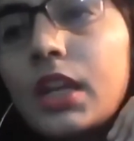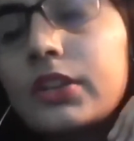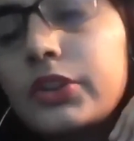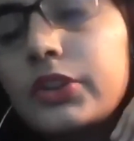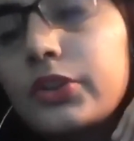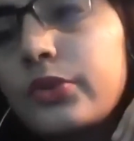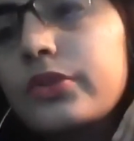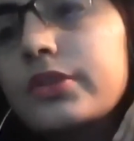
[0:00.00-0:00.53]

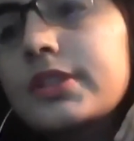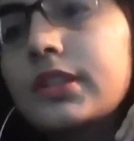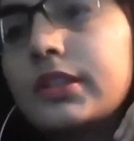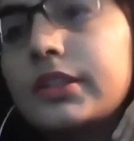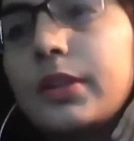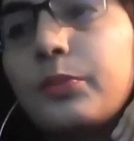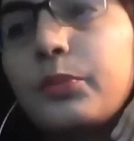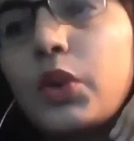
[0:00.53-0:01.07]

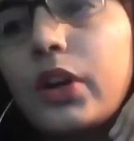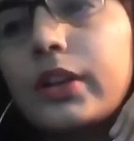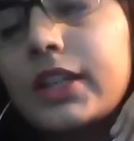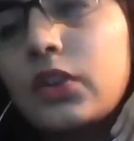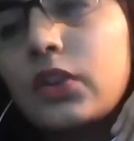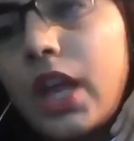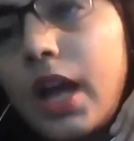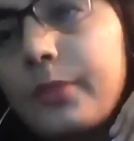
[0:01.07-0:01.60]
the
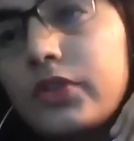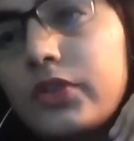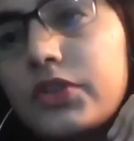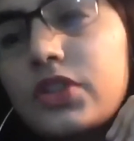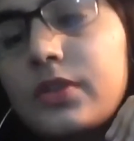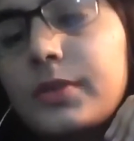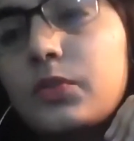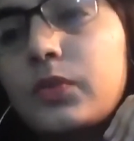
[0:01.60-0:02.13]

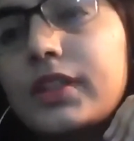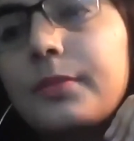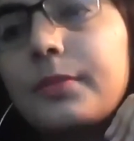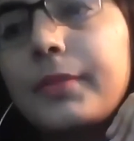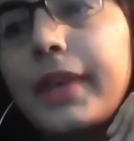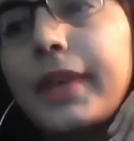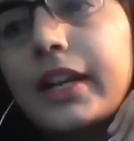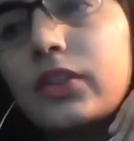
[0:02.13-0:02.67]
collaboration between the
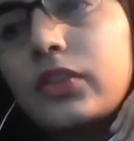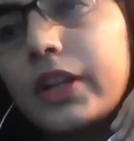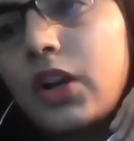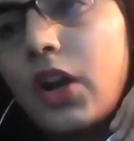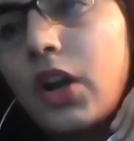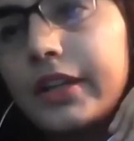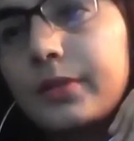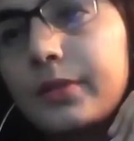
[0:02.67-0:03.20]

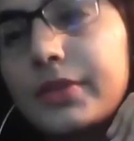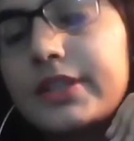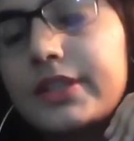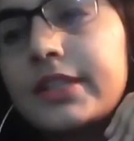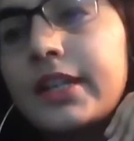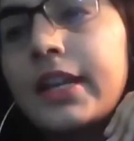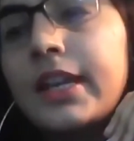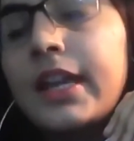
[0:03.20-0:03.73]
macroeconomist
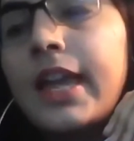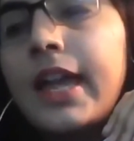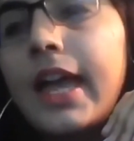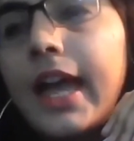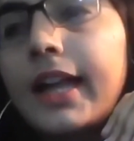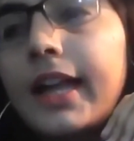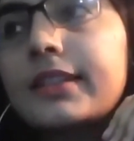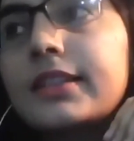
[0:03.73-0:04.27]

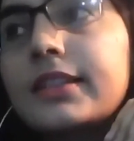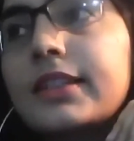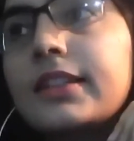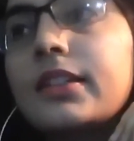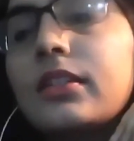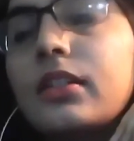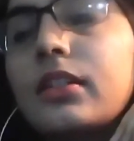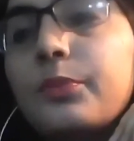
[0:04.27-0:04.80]
and
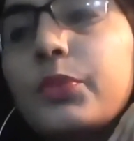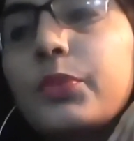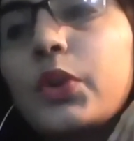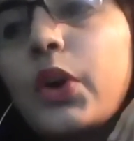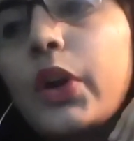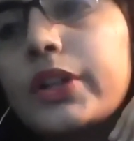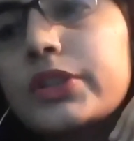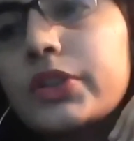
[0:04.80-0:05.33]
the
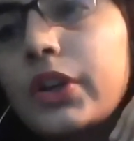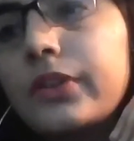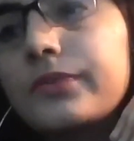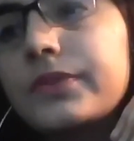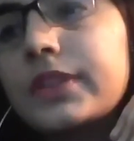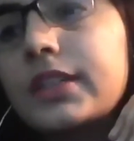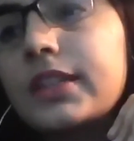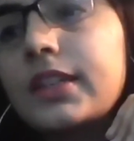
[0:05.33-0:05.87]
employees of
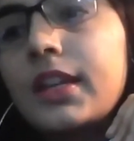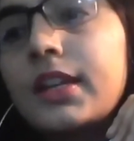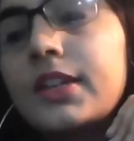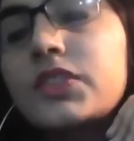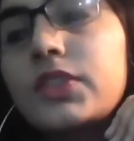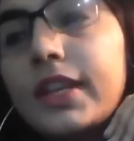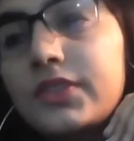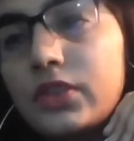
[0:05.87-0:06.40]
the
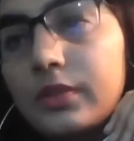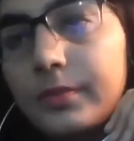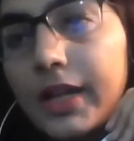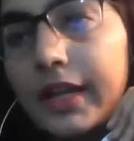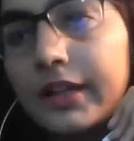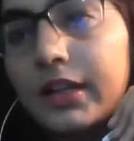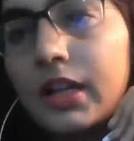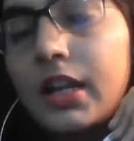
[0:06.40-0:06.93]
central
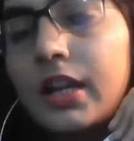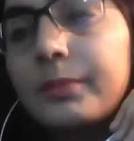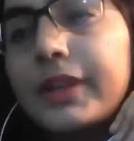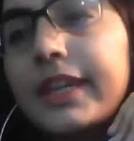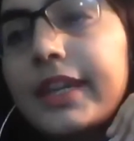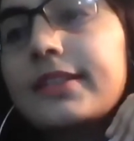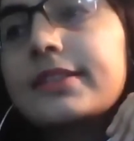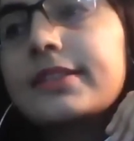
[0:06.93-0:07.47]
bank,
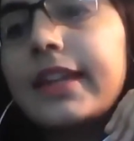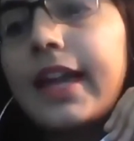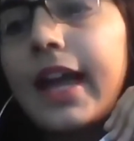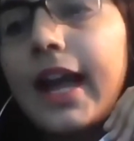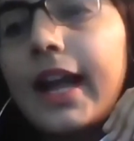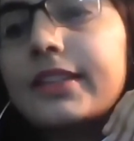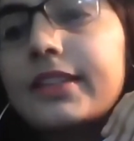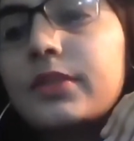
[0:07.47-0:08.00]
because they
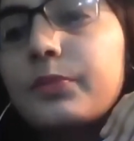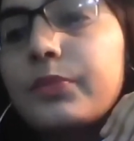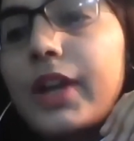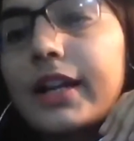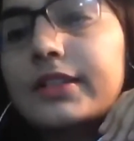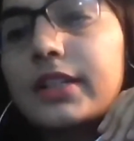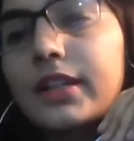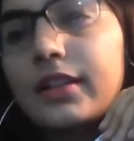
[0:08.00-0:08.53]
had the
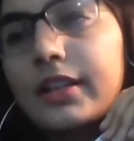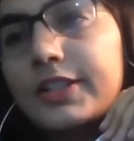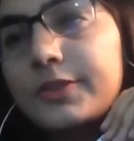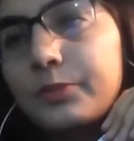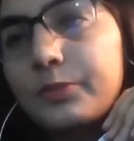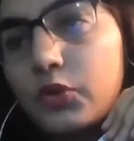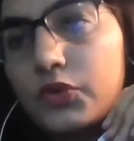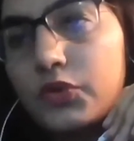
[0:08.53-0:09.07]
practical
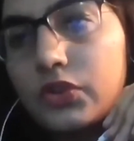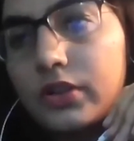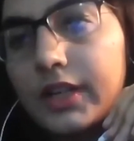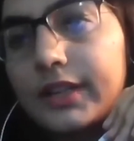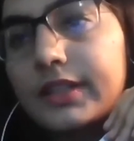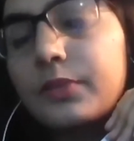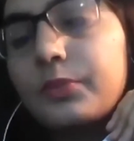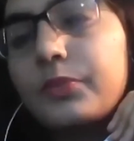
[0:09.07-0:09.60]
exposure
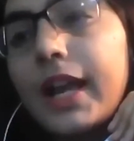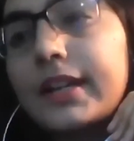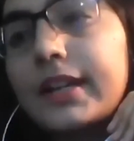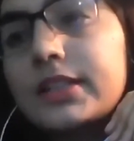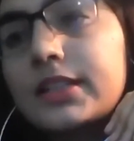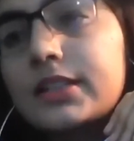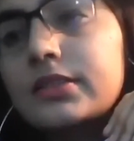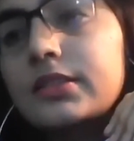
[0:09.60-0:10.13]
and their
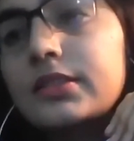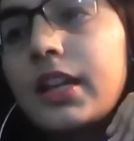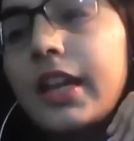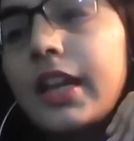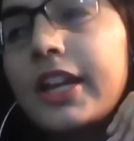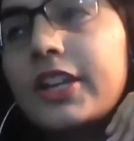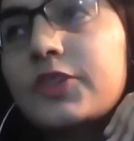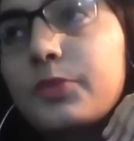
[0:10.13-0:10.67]
practical
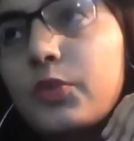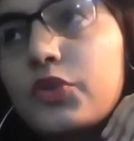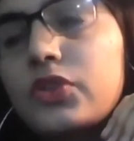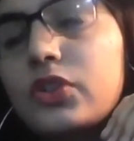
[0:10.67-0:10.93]
exposure